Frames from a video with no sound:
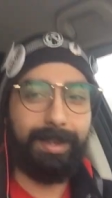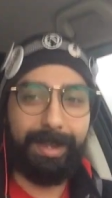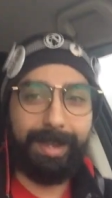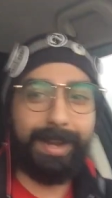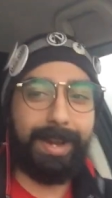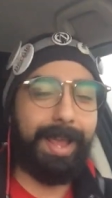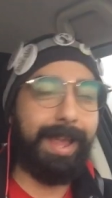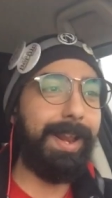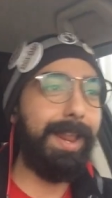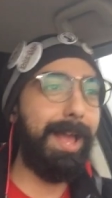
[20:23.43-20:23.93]

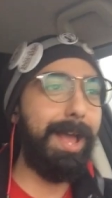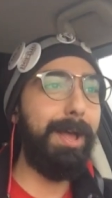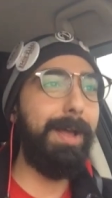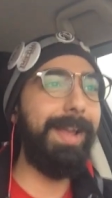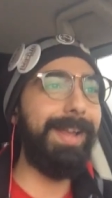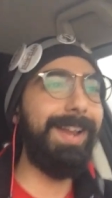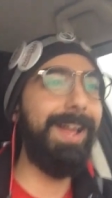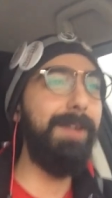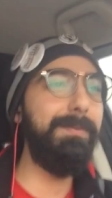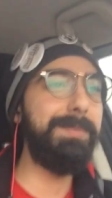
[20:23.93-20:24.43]

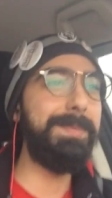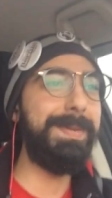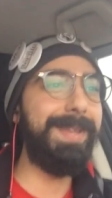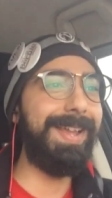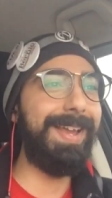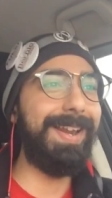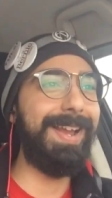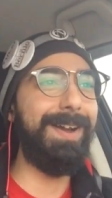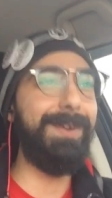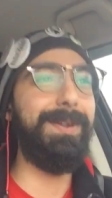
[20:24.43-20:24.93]
it helps me
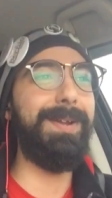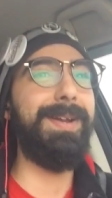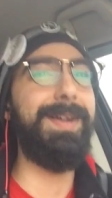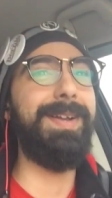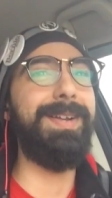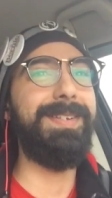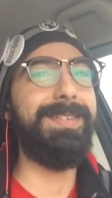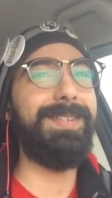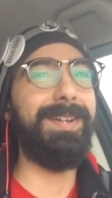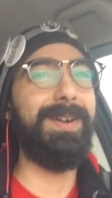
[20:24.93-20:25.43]
get out
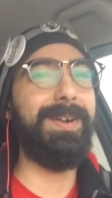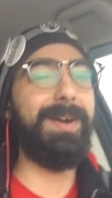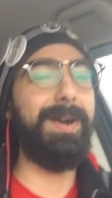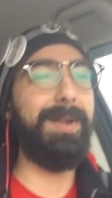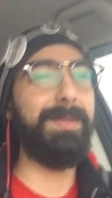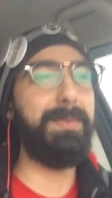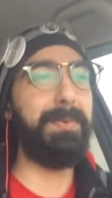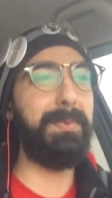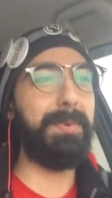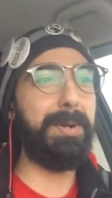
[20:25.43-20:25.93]

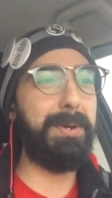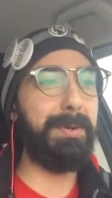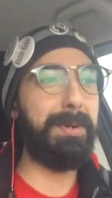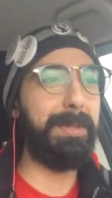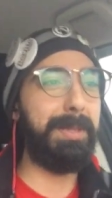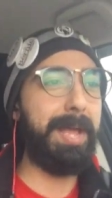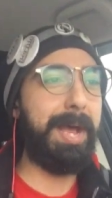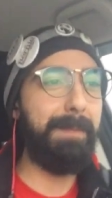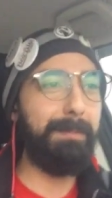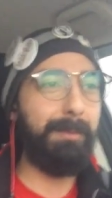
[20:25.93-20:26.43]
on the road
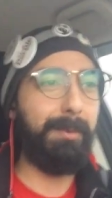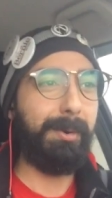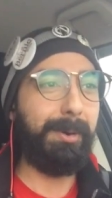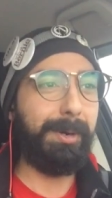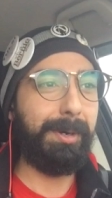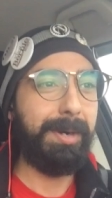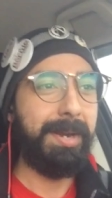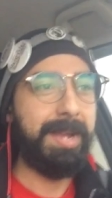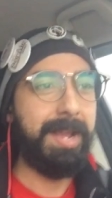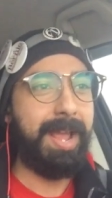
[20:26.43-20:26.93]
a lot
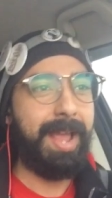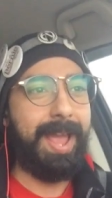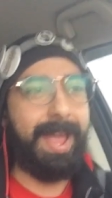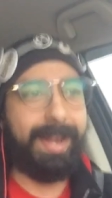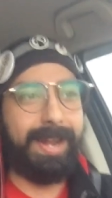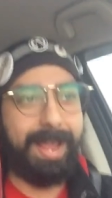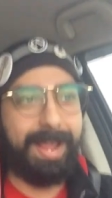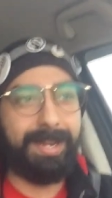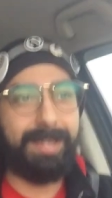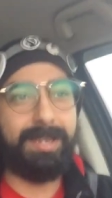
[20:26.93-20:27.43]
more
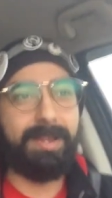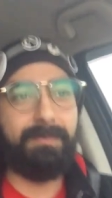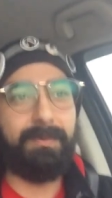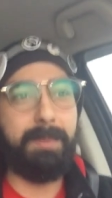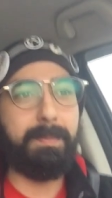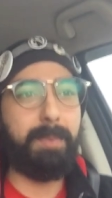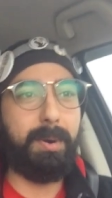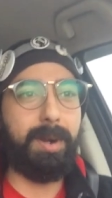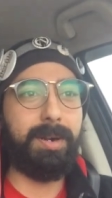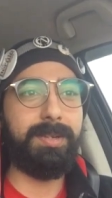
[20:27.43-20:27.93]
and hit
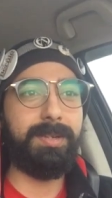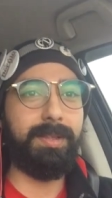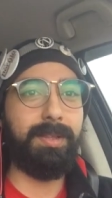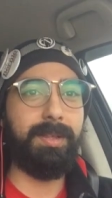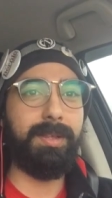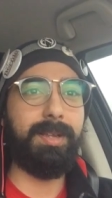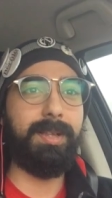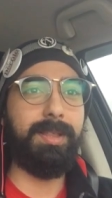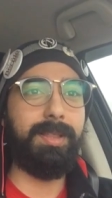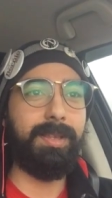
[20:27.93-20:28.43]
different parts of
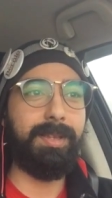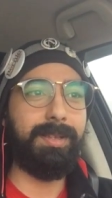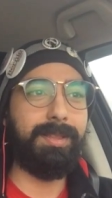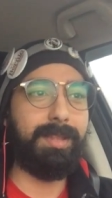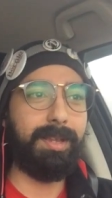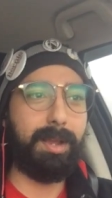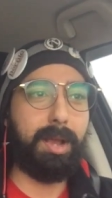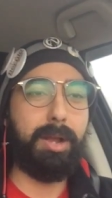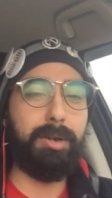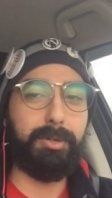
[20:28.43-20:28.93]

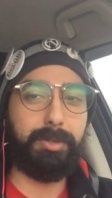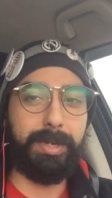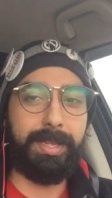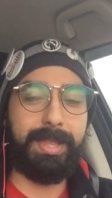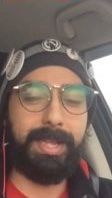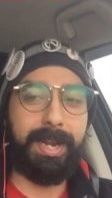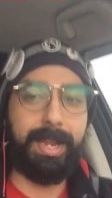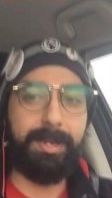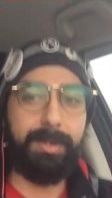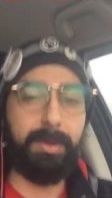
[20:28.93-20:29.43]
the country
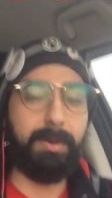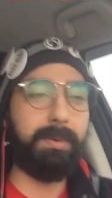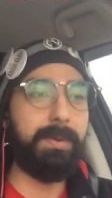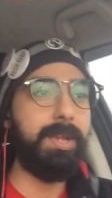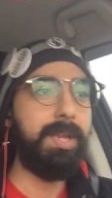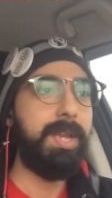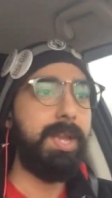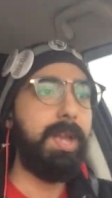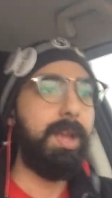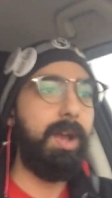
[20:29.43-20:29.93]
that I don't
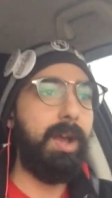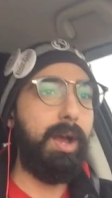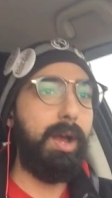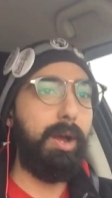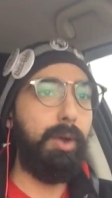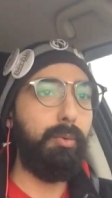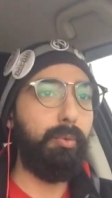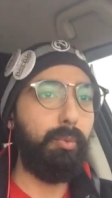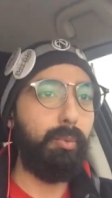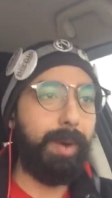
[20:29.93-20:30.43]

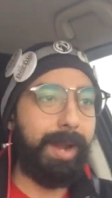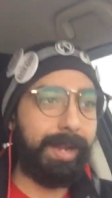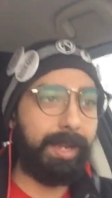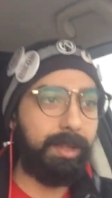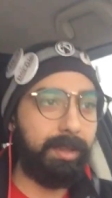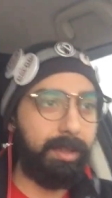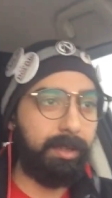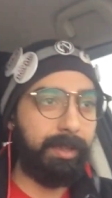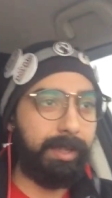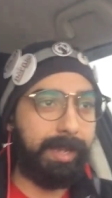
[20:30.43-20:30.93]

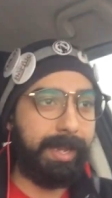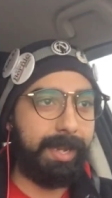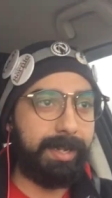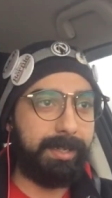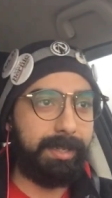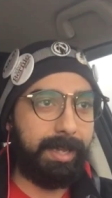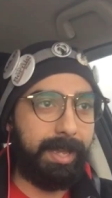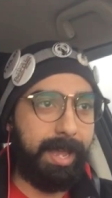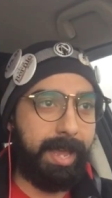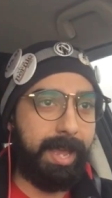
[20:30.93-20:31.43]
regularly
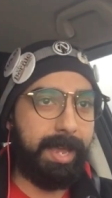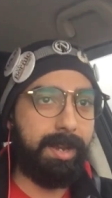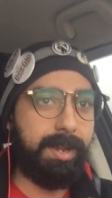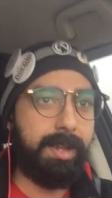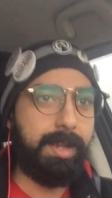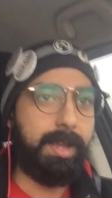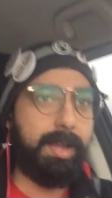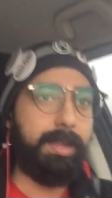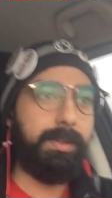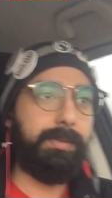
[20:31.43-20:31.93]
get to hit.
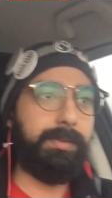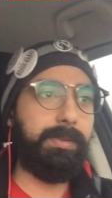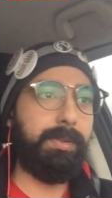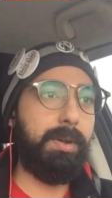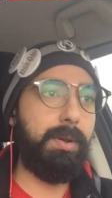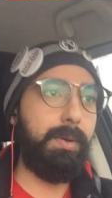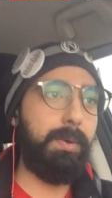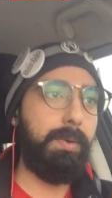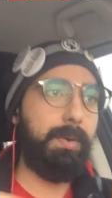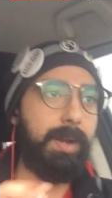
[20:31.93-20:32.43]

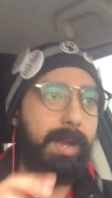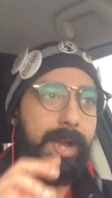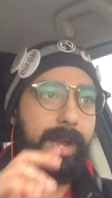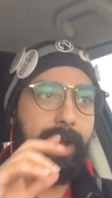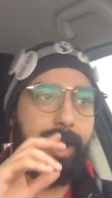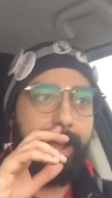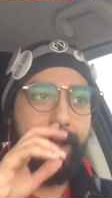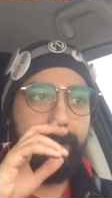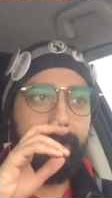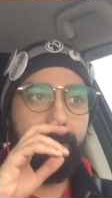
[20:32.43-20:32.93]
So
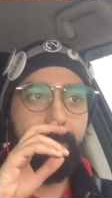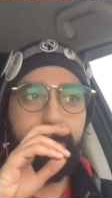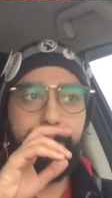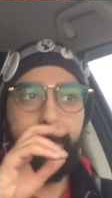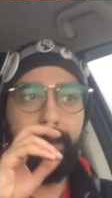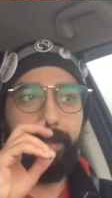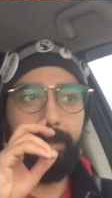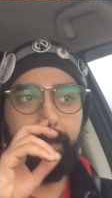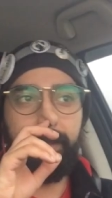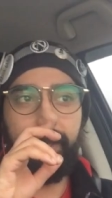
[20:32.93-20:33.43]
I can
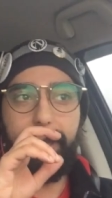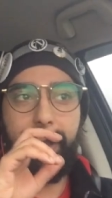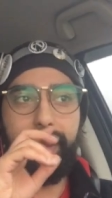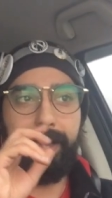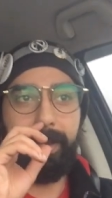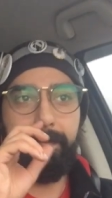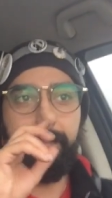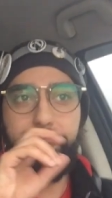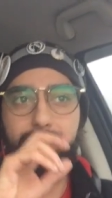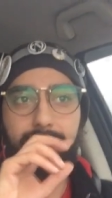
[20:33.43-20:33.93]

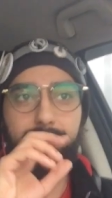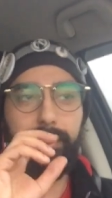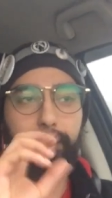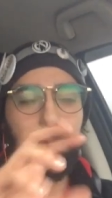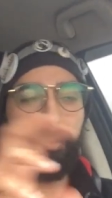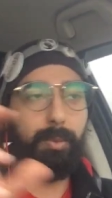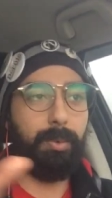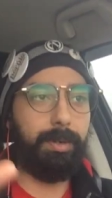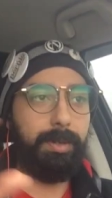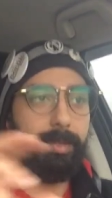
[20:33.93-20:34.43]
build
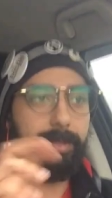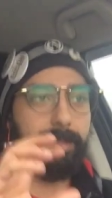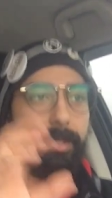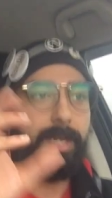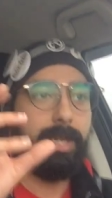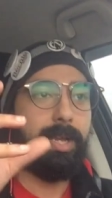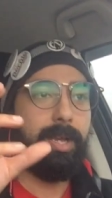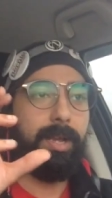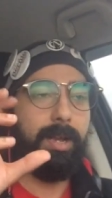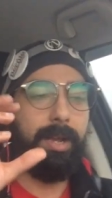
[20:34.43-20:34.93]
tours
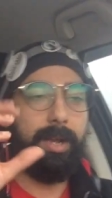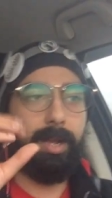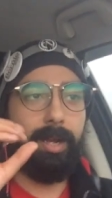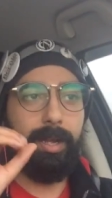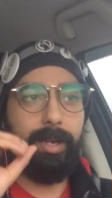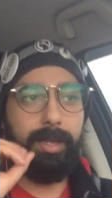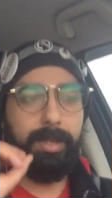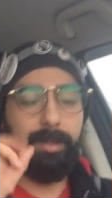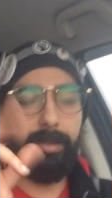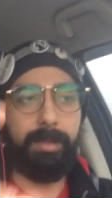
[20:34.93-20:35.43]

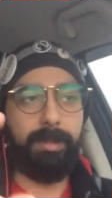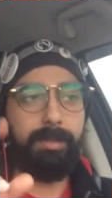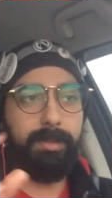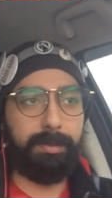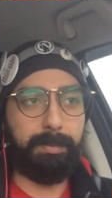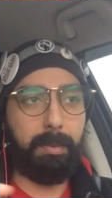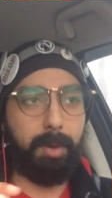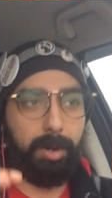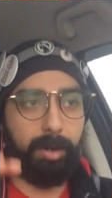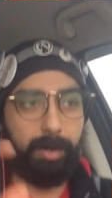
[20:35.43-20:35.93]

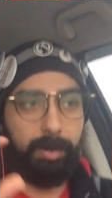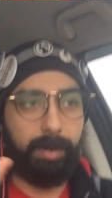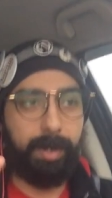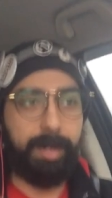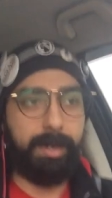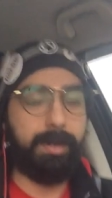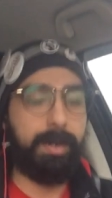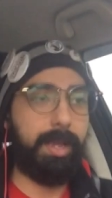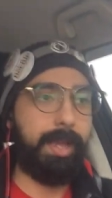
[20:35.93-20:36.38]
smarter and